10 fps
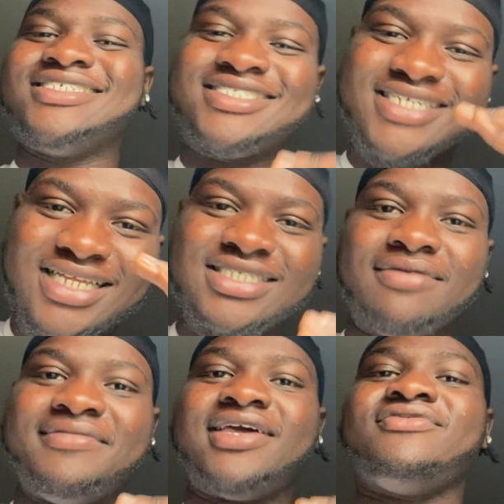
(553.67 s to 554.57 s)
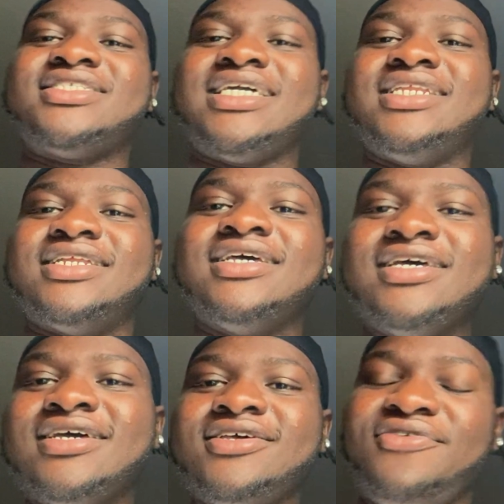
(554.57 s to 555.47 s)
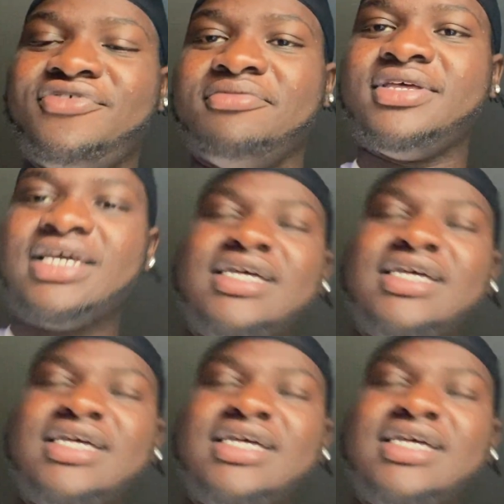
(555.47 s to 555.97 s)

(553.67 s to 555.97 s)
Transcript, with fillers: sense a man retaining. You feel me?